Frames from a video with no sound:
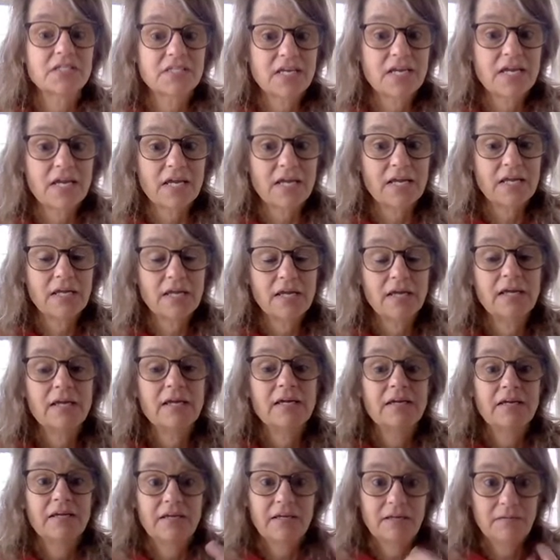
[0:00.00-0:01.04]
see
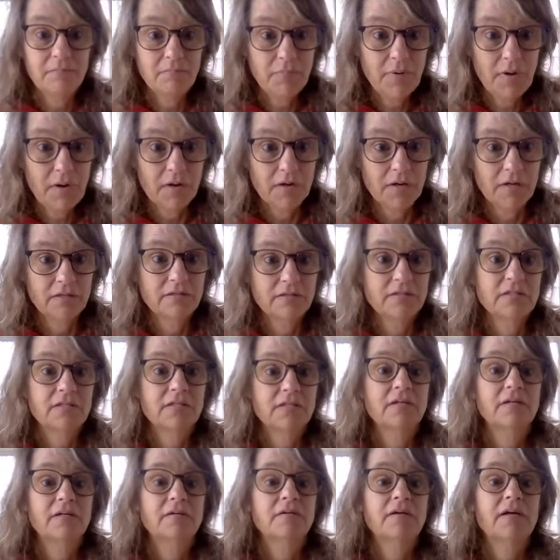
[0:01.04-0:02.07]
in
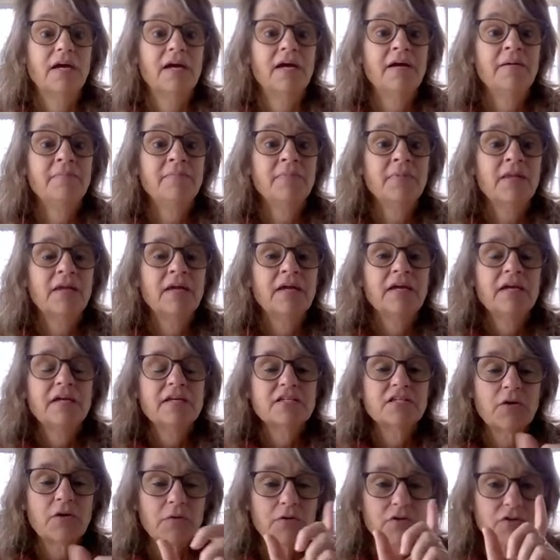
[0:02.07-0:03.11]
birds, okay?
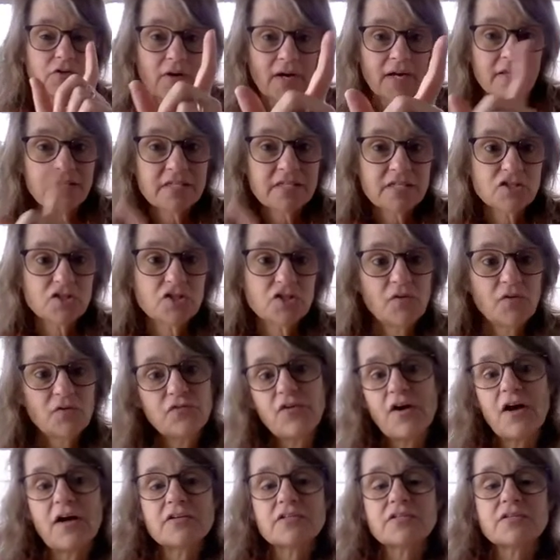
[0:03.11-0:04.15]
So a transitional
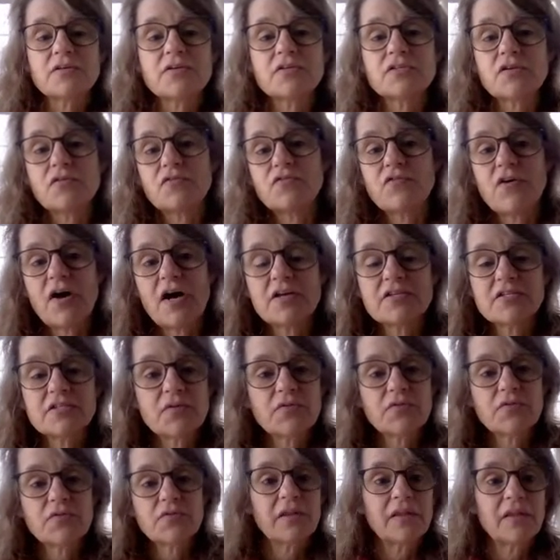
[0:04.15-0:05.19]
fossil is a
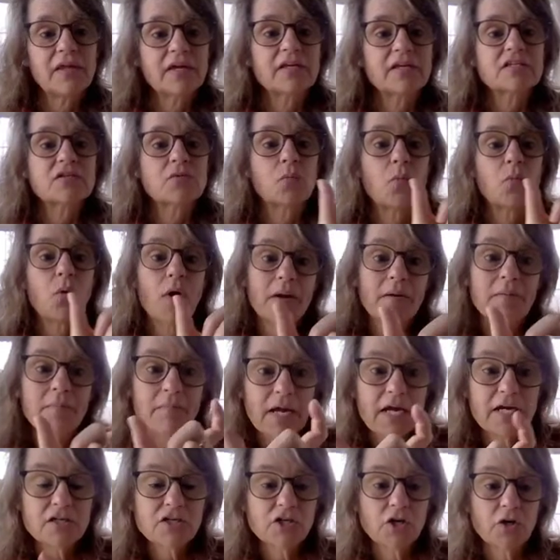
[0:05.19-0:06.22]
fossil that links
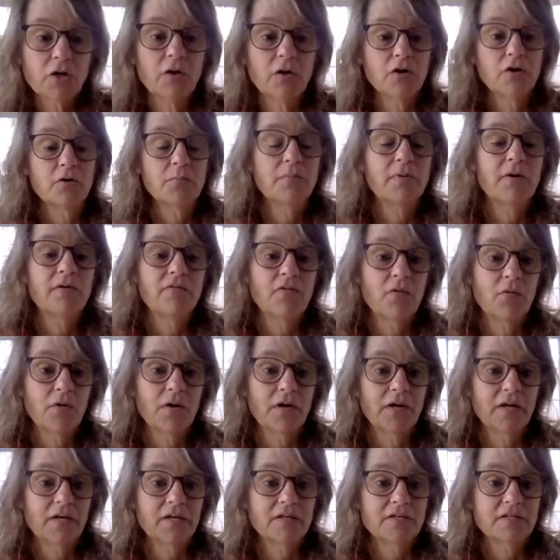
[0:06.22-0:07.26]
one major group of
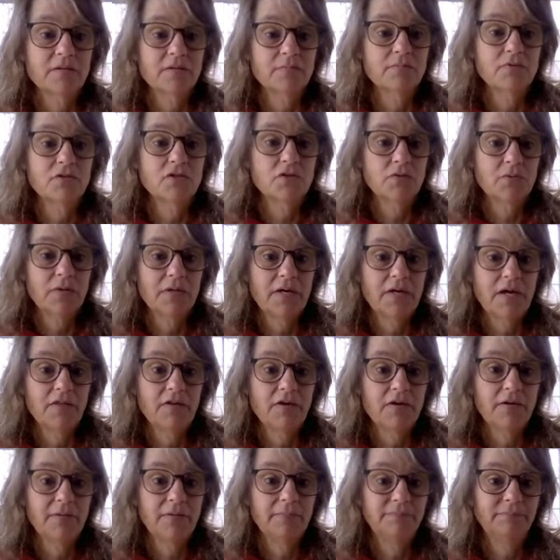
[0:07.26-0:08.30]
organisms to
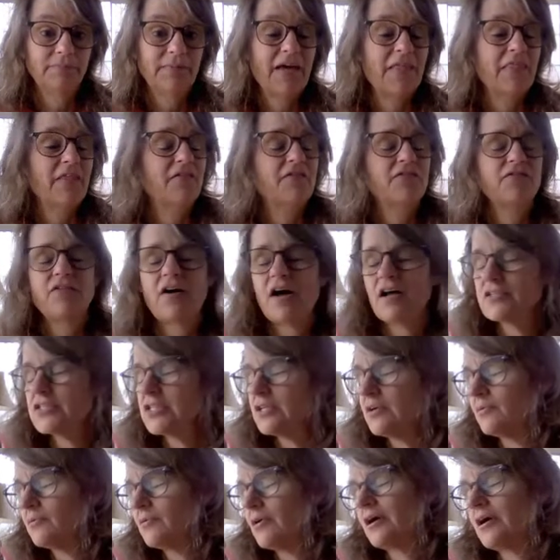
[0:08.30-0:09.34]
another. And the
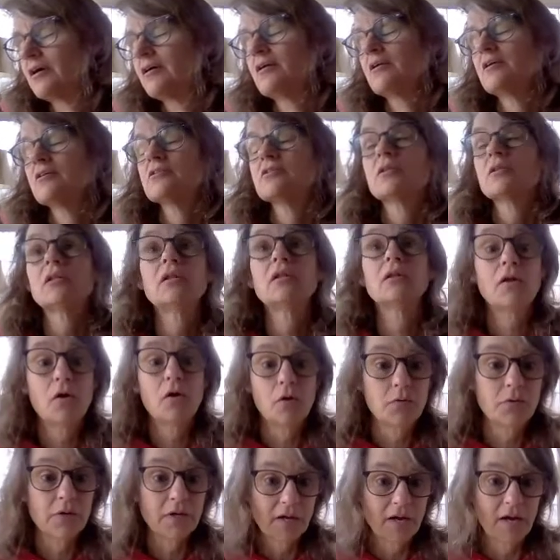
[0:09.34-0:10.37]
fossil record is
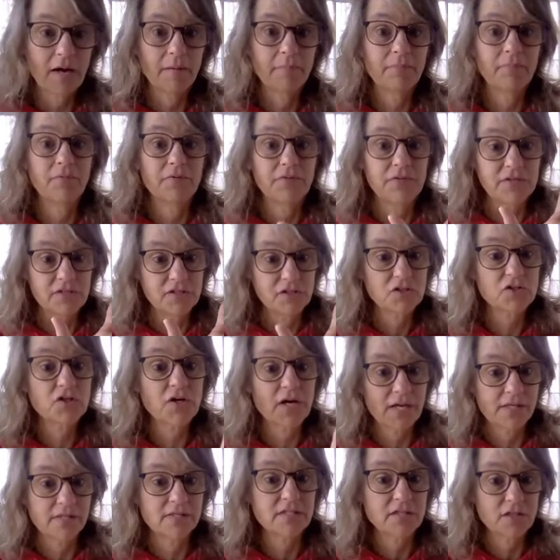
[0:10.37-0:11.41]
loaded up with these
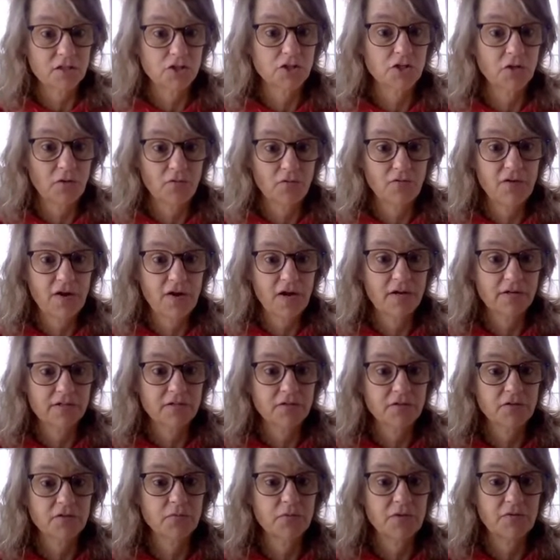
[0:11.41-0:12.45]
transitional
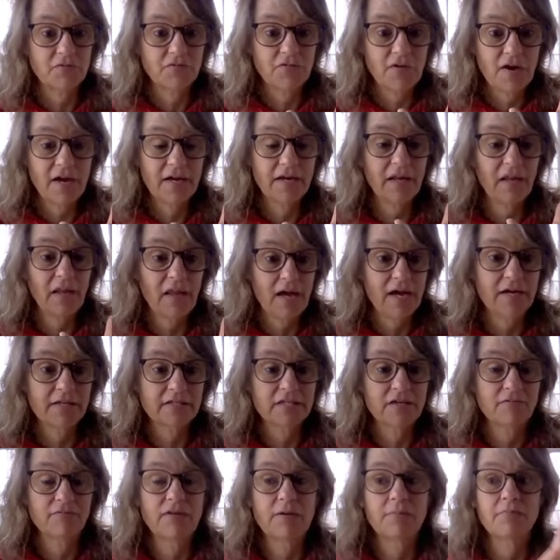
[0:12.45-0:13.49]
fossils. We find
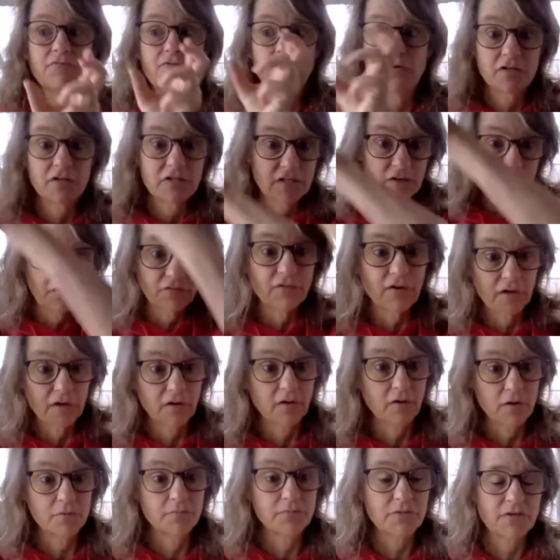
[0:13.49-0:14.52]
lots of them for
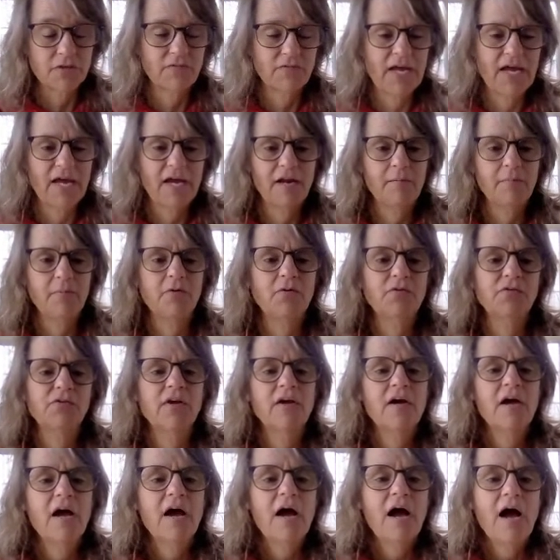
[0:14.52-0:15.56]
different groups of animals.